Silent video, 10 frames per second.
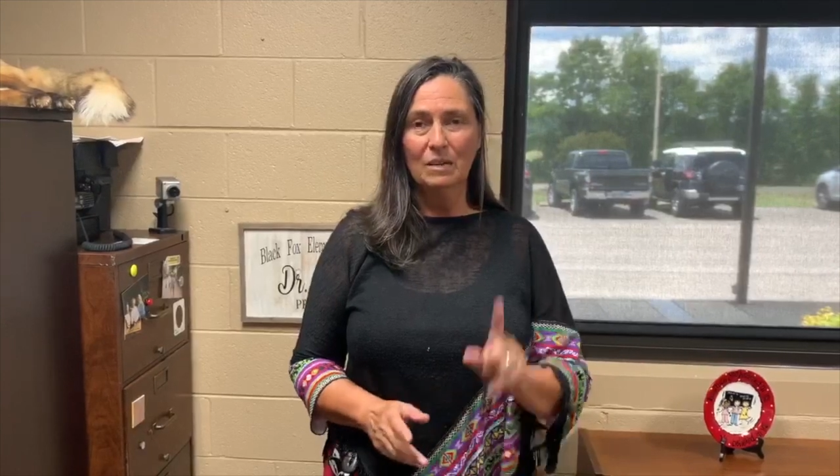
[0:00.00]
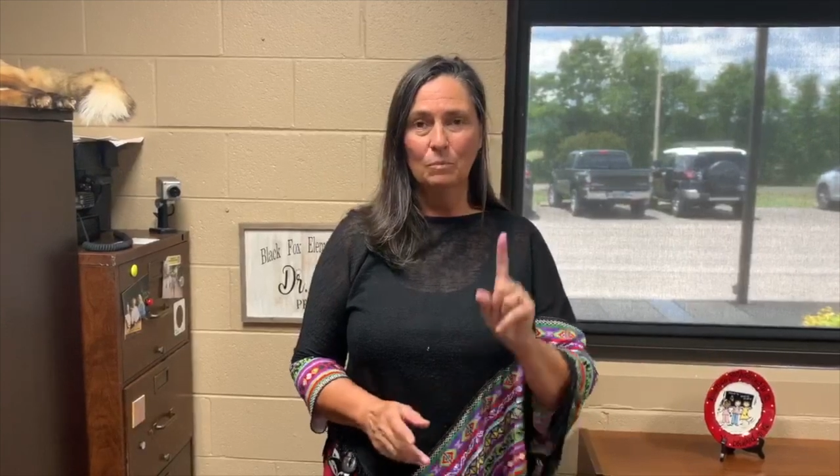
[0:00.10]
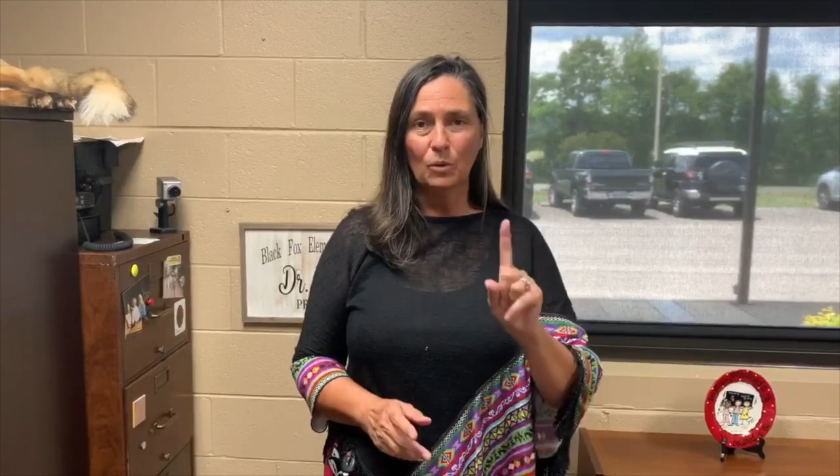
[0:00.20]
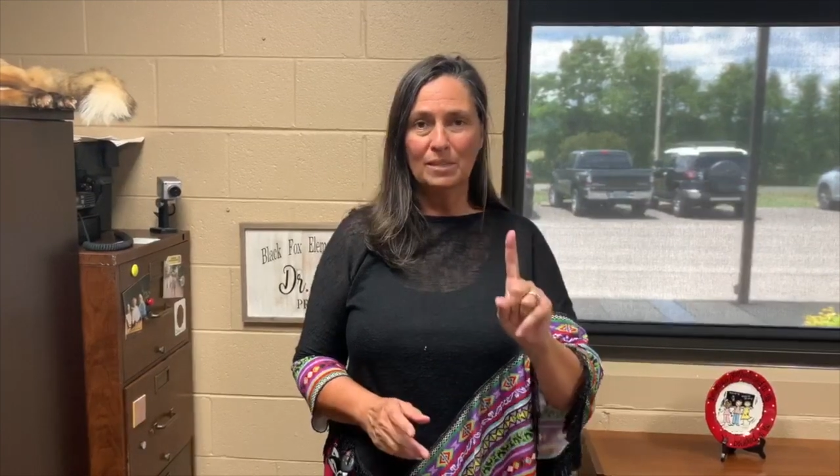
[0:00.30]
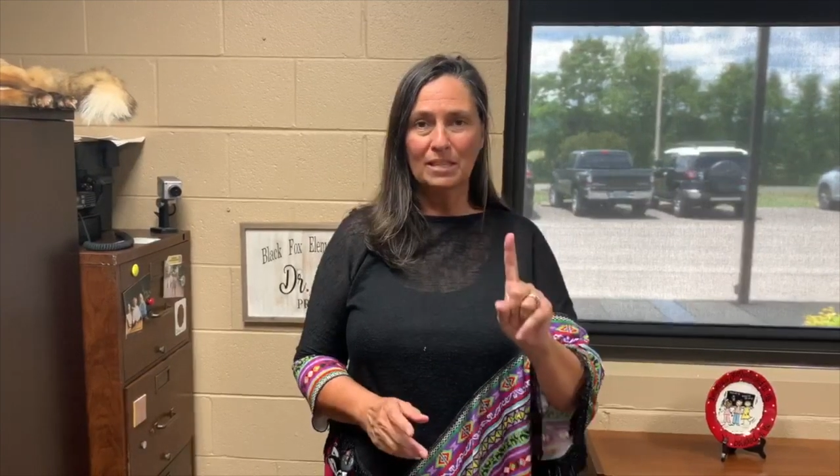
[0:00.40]

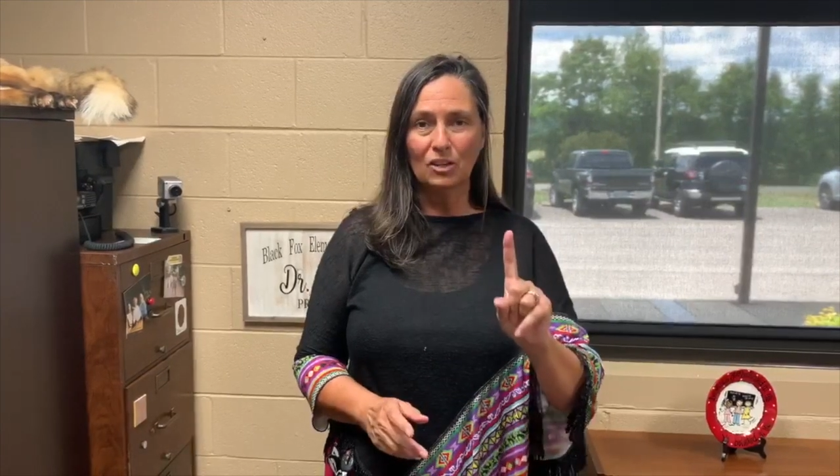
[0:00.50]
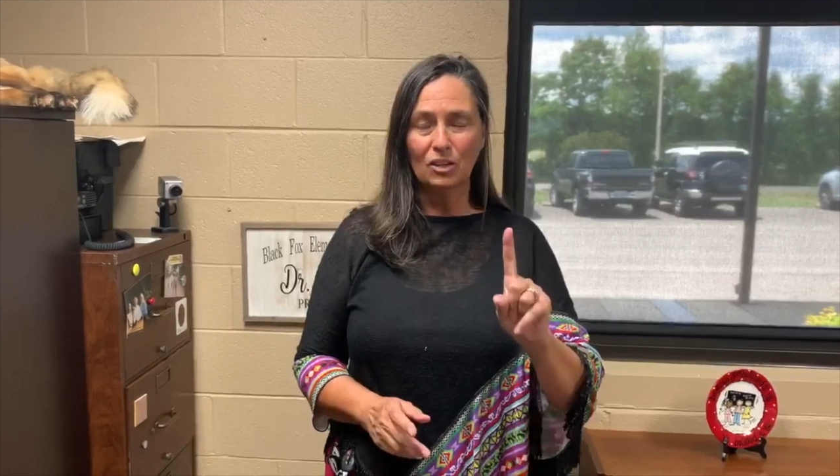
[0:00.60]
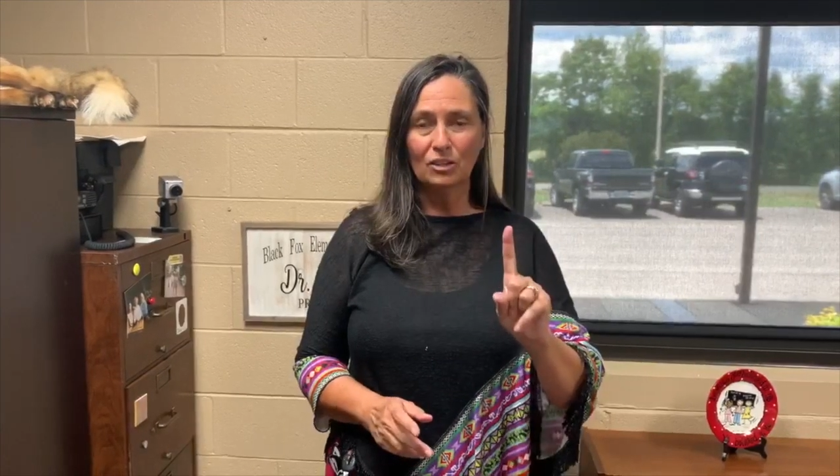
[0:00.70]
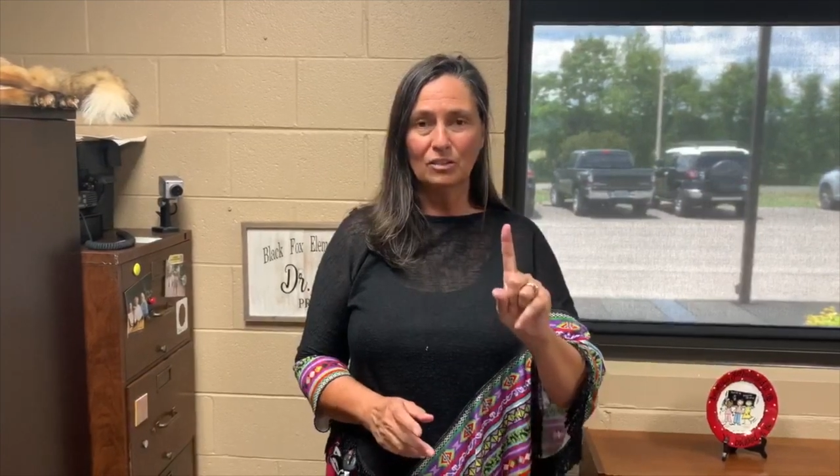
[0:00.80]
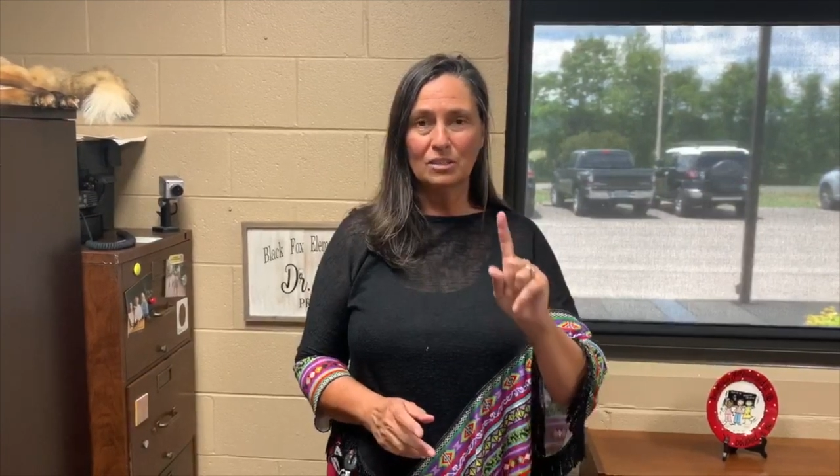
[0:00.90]
Boys and
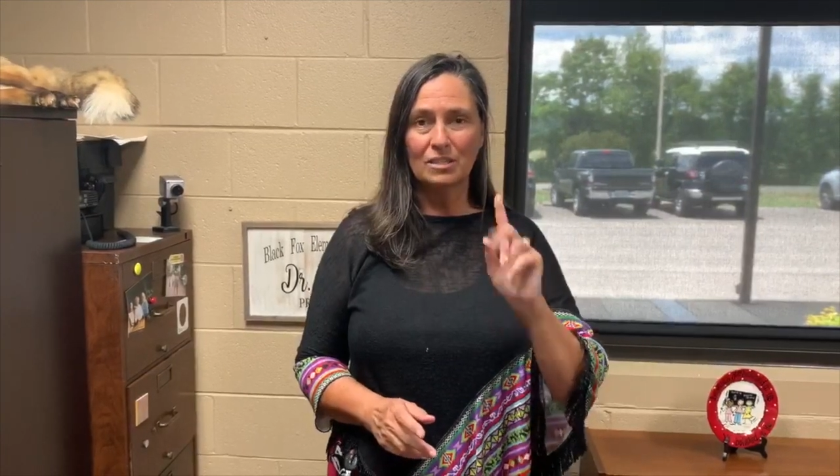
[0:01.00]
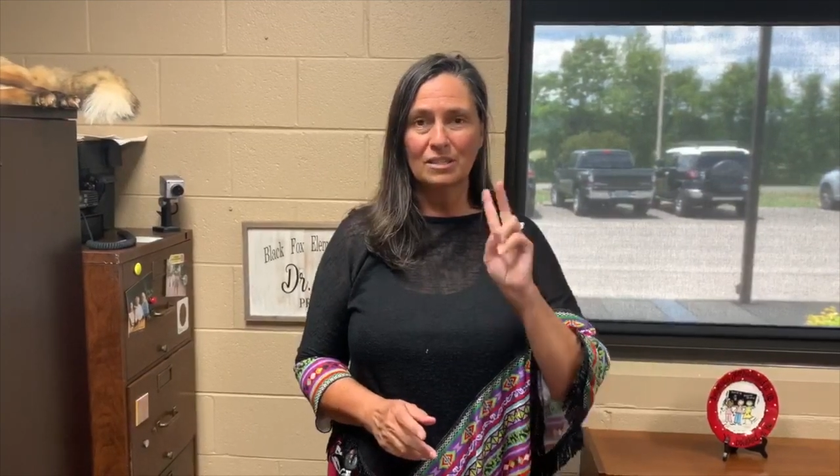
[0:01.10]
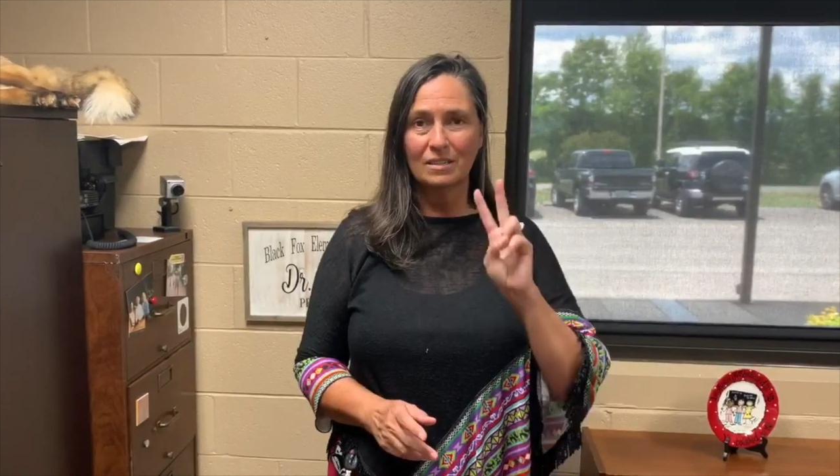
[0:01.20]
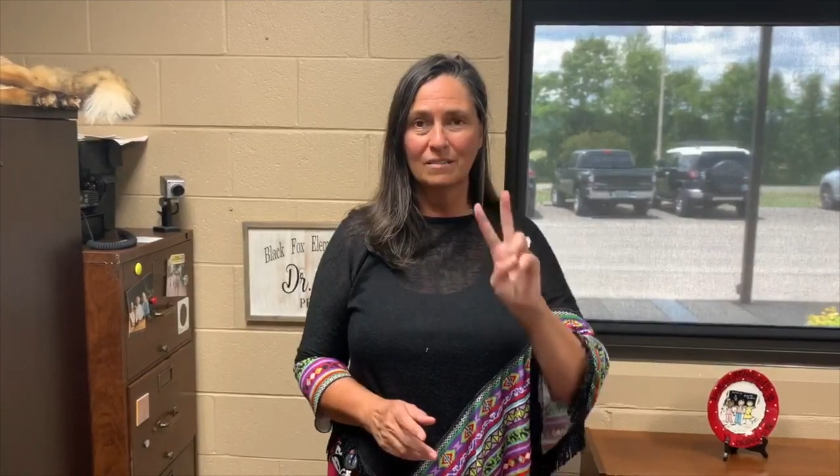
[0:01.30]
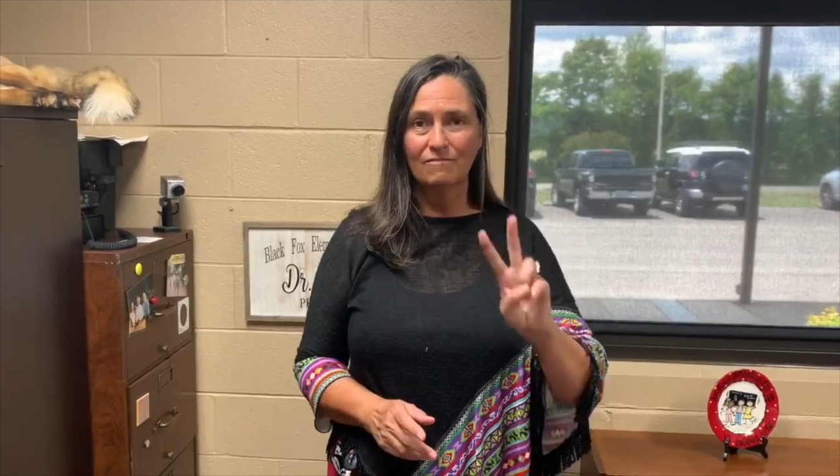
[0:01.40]
girls,
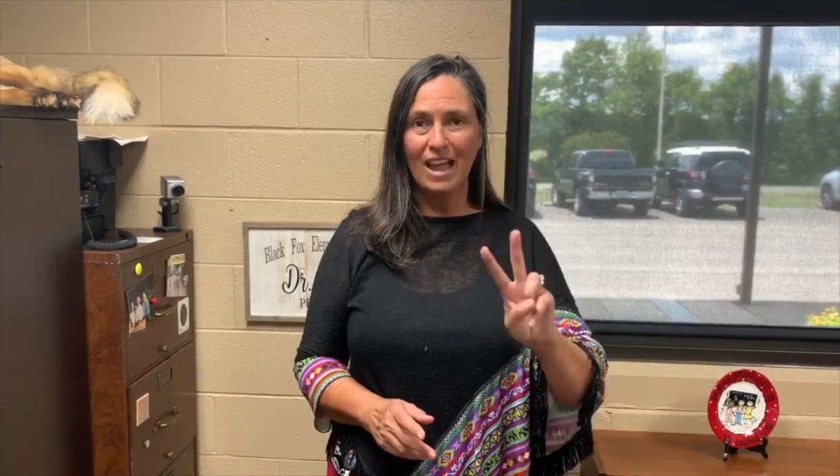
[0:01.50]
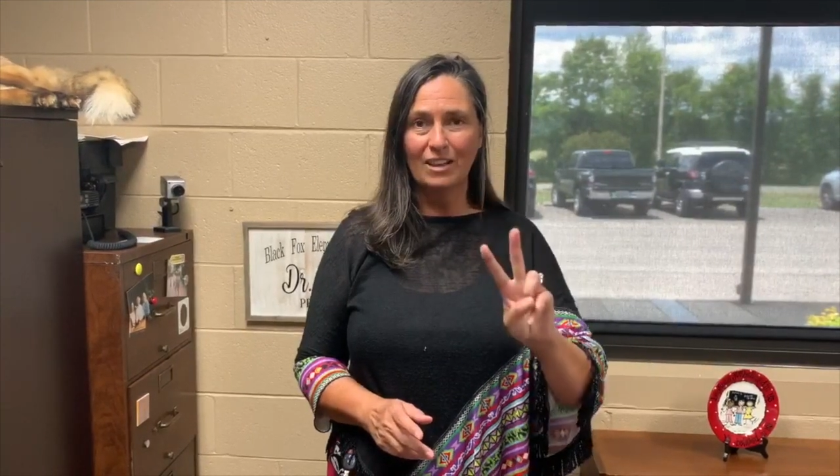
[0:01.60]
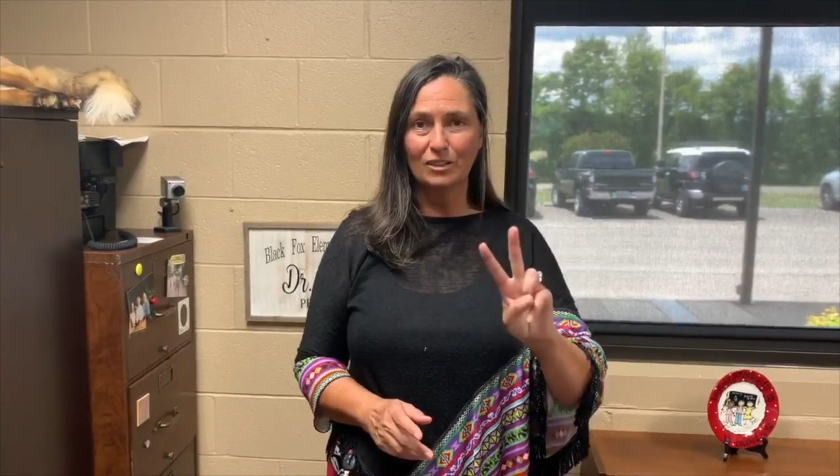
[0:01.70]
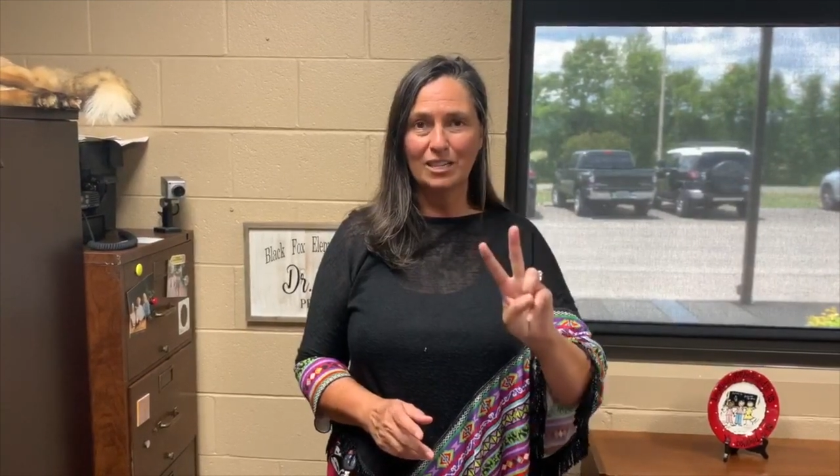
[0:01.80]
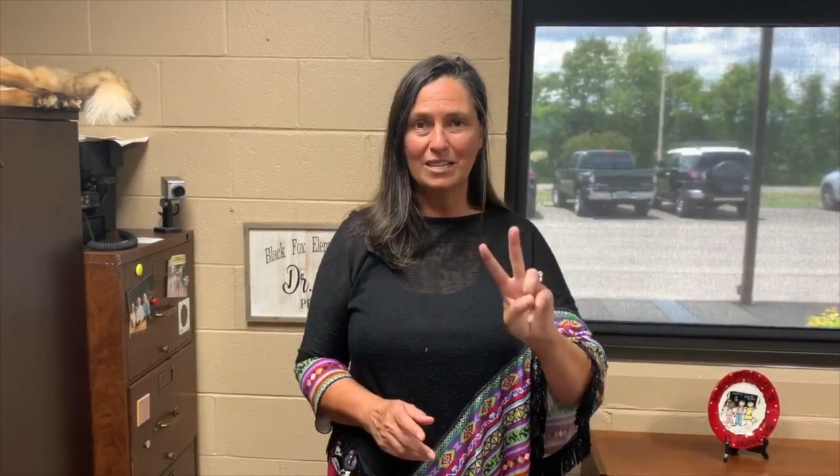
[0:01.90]

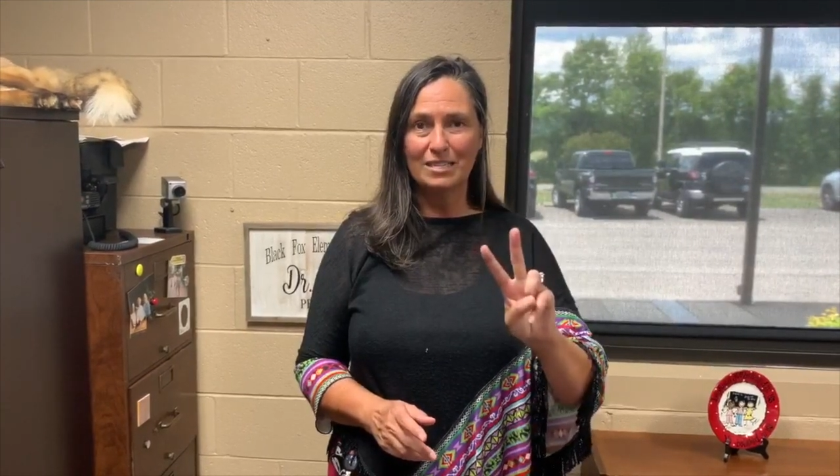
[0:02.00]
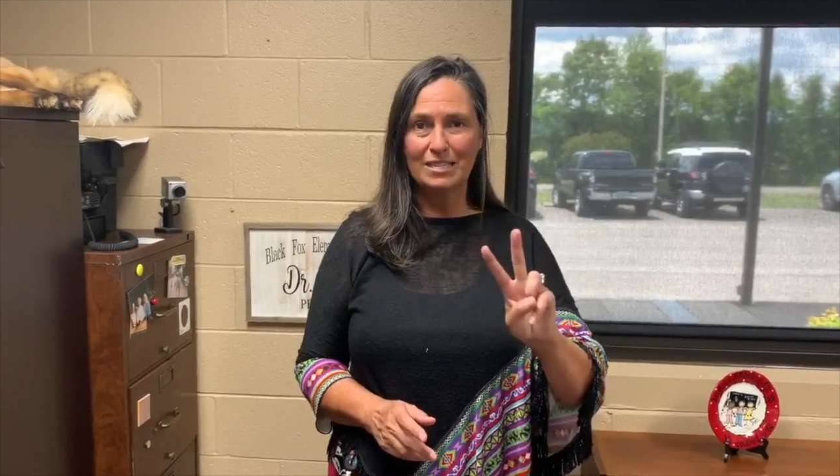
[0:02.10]
faculty and